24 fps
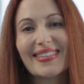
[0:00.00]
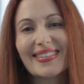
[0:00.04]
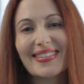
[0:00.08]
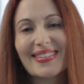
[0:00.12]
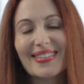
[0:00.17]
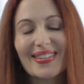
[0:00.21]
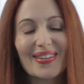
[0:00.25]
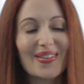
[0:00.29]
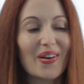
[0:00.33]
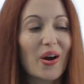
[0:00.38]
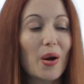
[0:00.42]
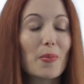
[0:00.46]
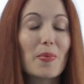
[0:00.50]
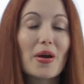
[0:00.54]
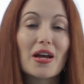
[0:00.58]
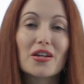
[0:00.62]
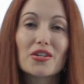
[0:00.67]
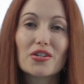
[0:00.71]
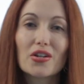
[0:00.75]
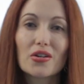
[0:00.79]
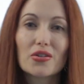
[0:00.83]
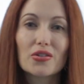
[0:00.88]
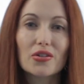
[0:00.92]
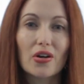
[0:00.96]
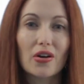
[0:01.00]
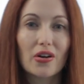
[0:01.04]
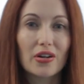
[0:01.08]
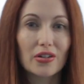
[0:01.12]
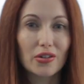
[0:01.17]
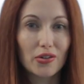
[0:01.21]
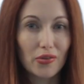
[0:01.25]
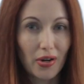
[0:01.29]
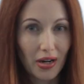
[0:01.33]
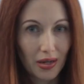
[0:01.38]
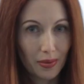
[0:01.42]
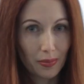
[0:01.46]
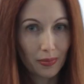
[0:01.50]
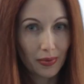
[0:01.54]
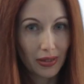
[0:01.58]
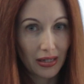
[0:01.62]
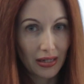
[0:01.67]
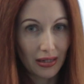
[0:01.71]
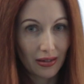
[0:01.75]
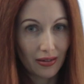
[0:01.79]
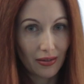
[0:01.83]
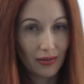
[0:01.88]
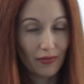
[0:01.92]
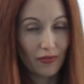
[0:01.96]
So arpeggios are
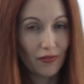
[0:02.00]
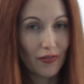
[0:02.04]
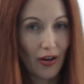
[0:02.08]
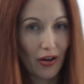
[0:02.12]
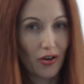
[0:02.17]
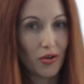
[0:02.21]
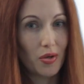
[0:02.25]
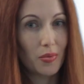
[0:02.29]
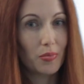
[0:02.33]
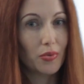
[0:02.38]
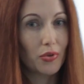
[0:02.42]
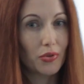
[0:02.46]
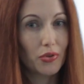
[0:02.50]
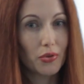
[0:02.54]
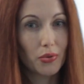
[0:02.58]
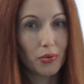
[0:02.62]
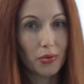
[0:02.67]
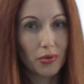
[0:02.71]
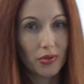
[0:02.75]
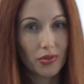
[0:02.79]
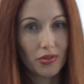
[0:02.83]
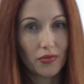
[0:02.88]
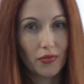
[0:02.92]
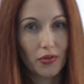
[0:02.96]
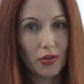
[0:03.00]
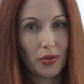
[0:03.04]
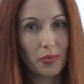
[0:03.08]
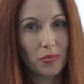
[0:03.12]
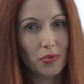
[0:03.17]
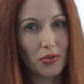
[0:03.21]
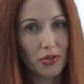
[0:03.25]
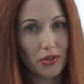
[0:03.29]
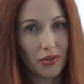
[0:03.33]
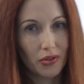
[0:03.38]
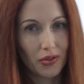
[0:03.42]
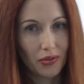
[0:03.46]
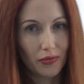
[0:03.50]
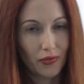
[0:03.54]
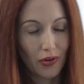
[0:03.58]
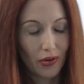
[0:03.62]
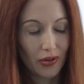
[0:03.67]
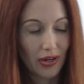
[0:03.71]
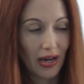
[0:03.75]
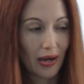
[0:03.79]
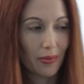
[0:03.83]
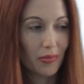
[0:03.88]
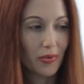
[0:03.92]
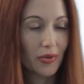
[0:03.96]
incredibly valuable tools for your musical
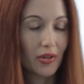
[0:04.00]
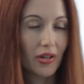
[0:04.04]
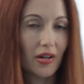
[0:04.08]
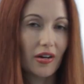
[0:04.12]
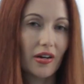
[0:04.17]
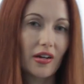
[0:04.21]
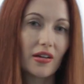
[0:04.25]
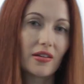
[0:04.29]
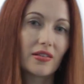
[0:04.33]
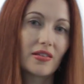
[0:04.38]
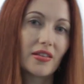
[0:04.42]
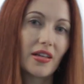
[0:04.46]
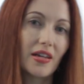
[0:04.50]
vocabulary.